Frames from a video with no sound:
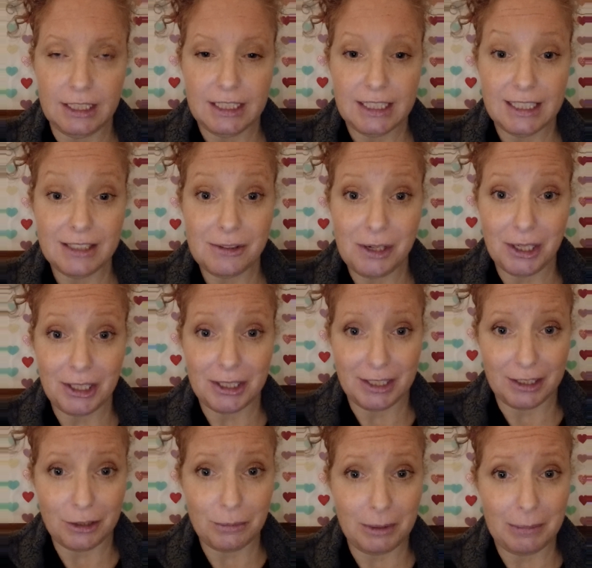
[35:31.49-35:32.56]
It'll hurt.
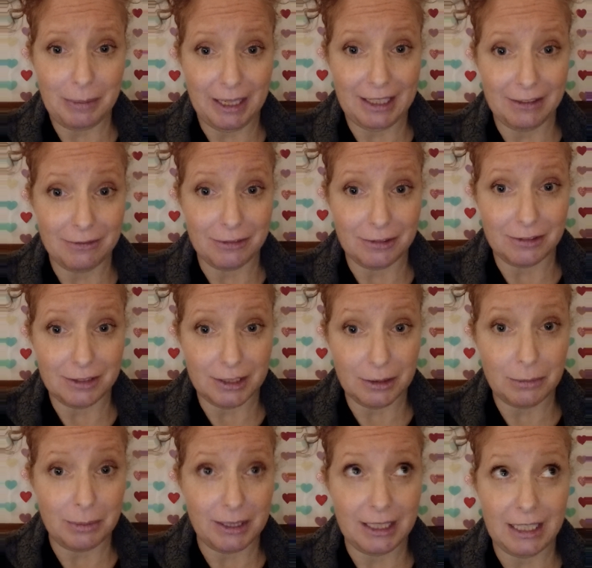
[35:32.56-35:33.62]
It'll be painful. It'll
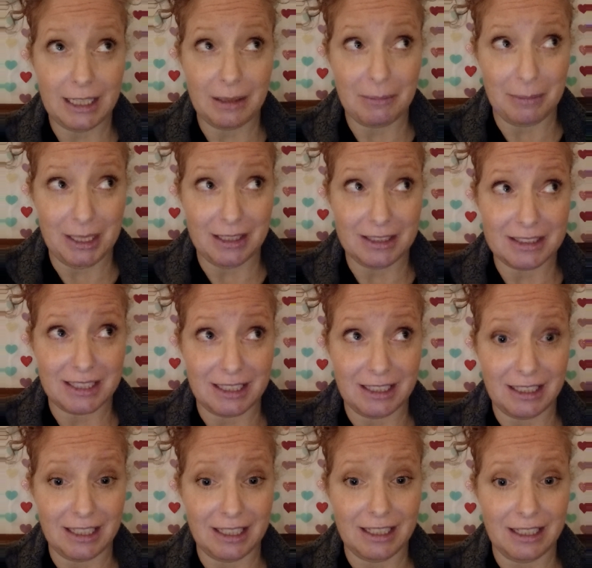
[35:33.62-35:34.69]
be
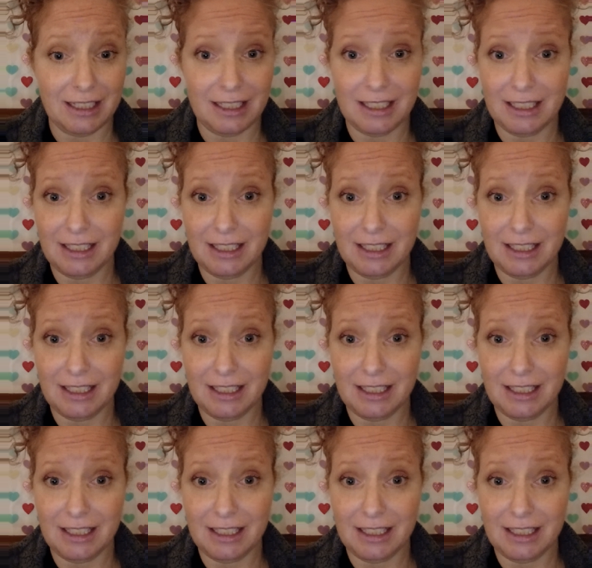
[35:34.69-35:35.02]
embarrassing. And